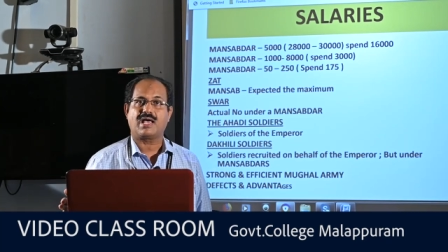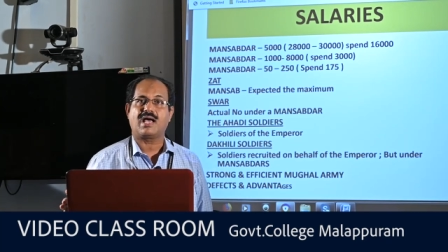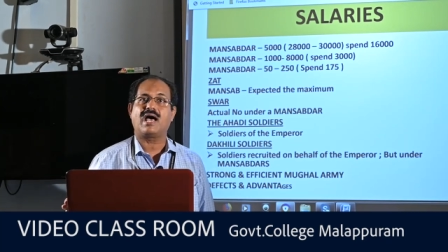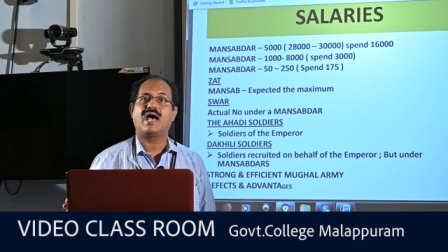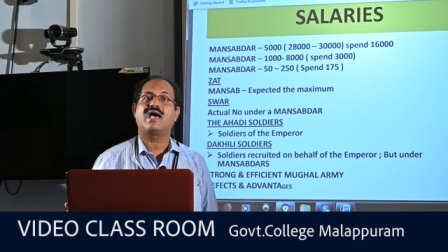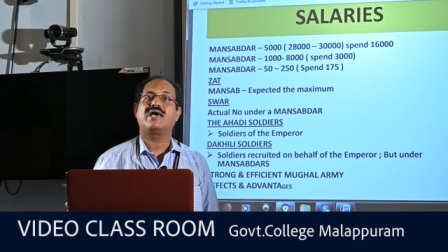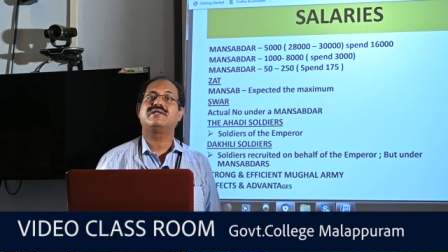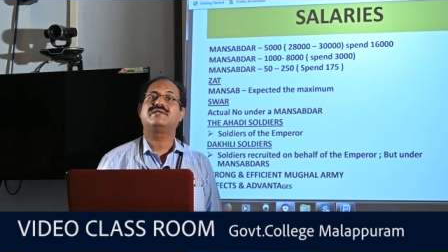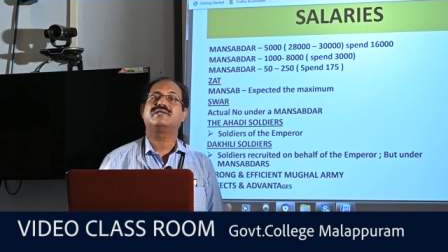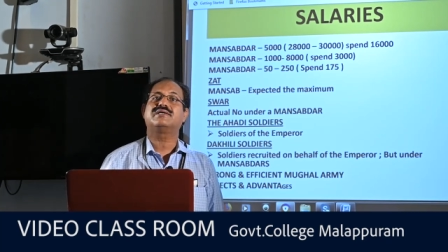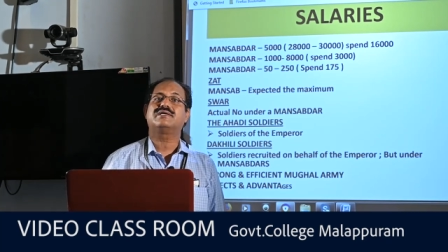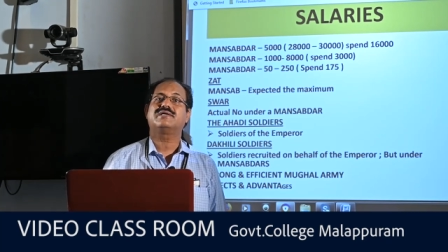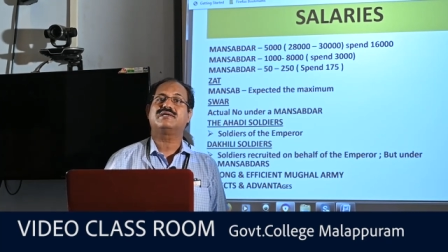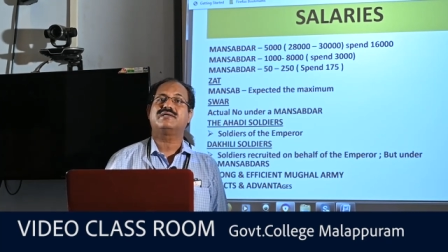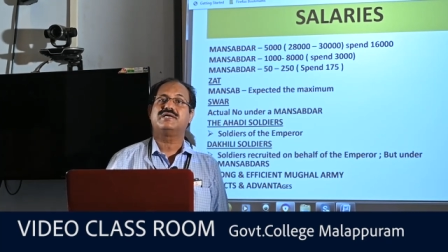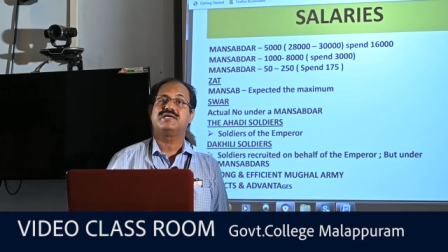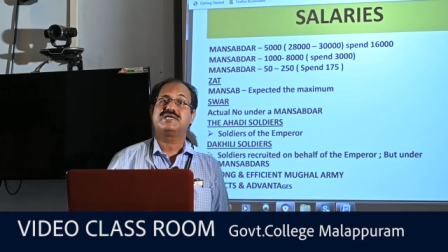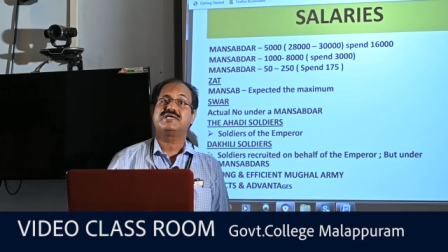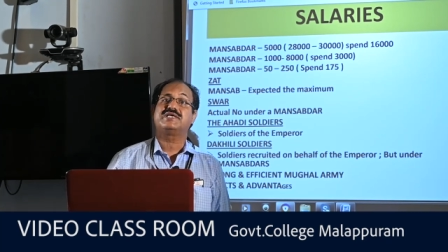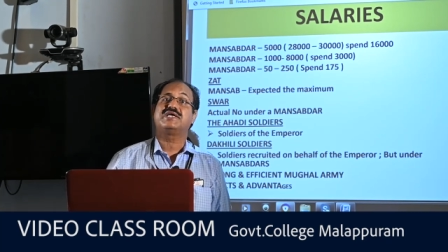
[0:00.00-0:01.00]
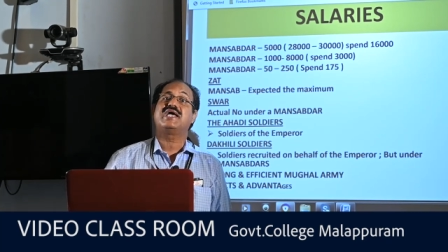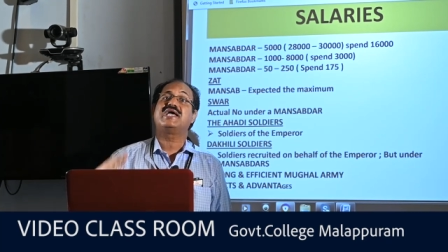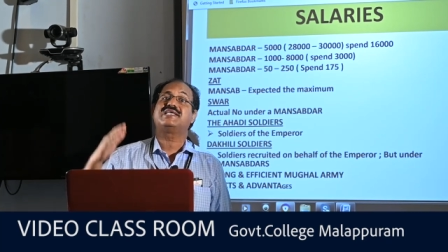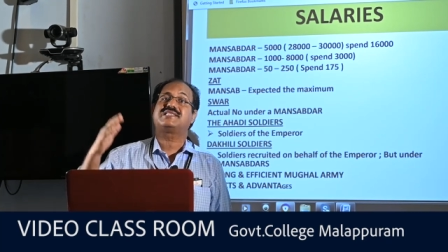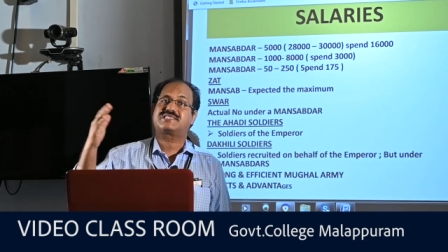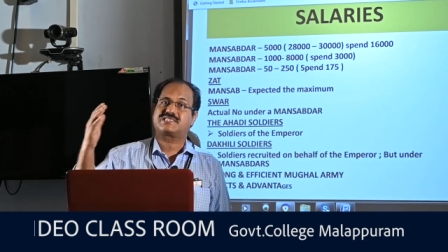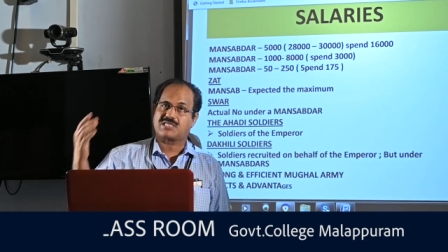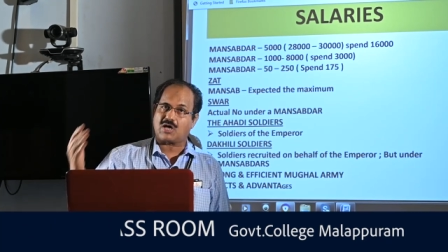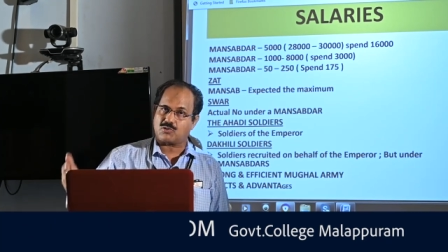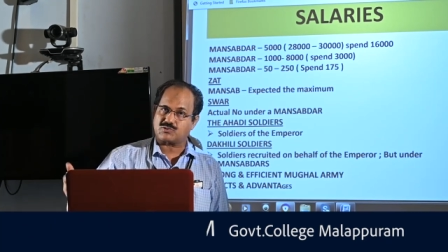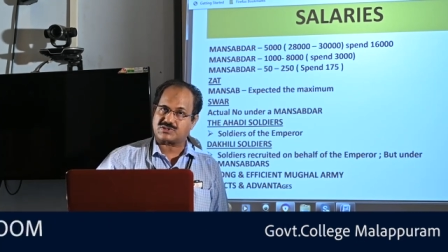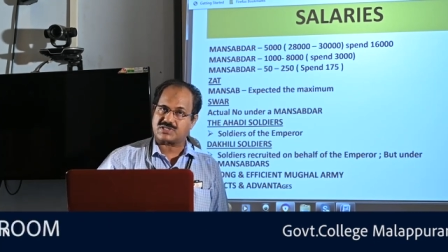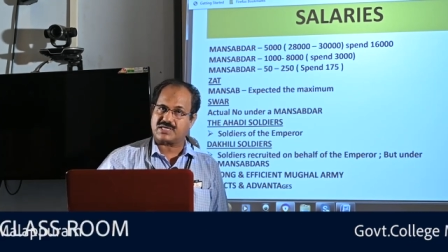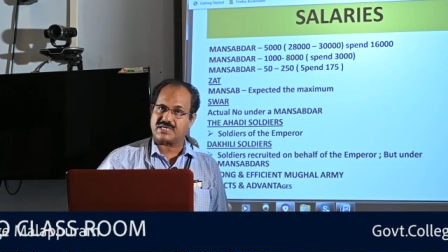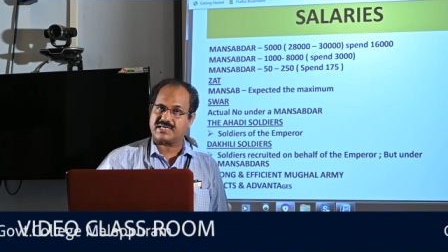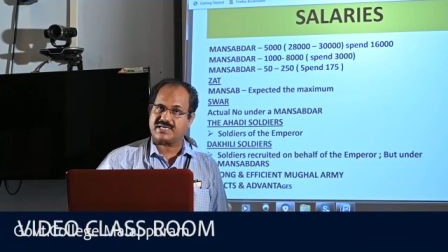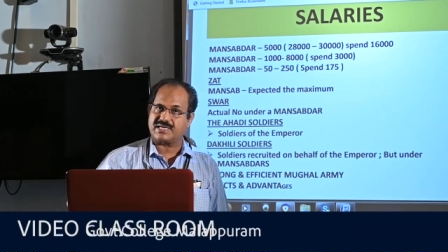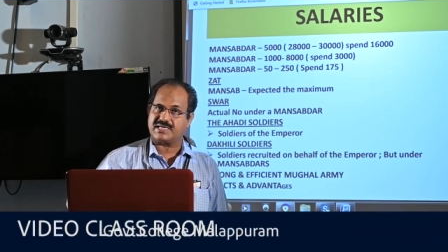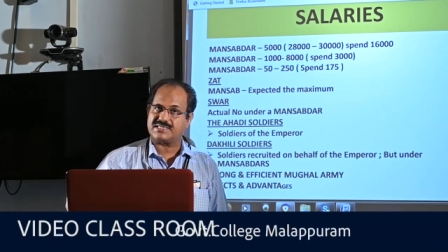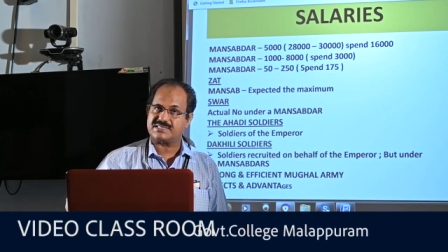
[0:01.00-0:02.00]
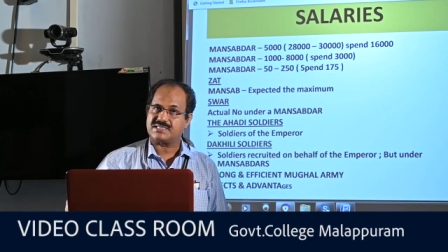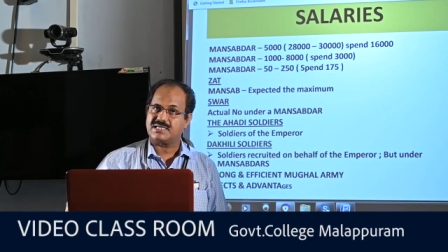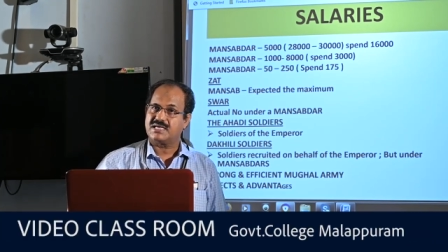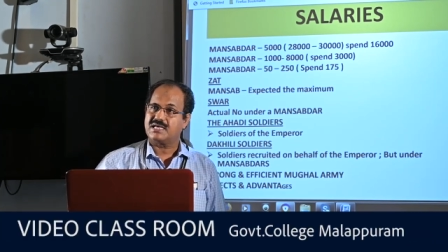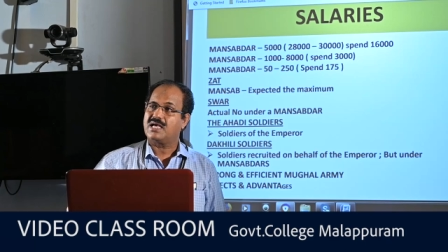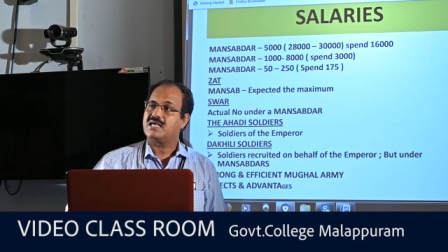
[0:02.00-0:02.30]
and 8000 is